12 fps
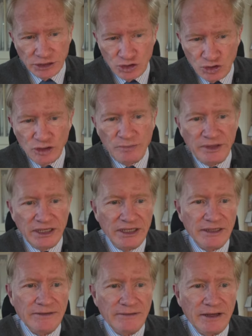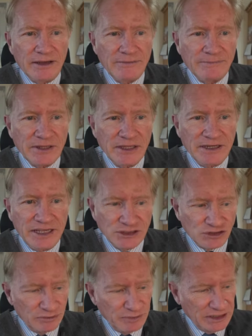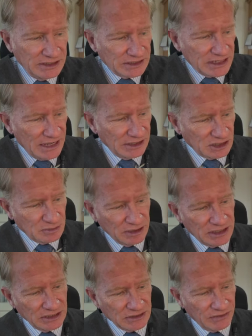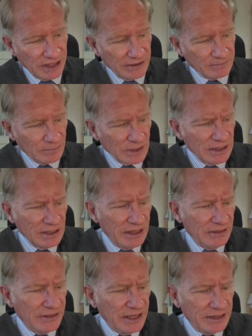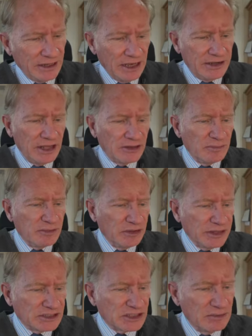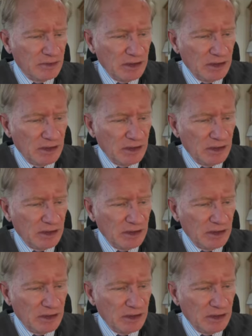could be in danger of being silenced because of that. Then another bill that's come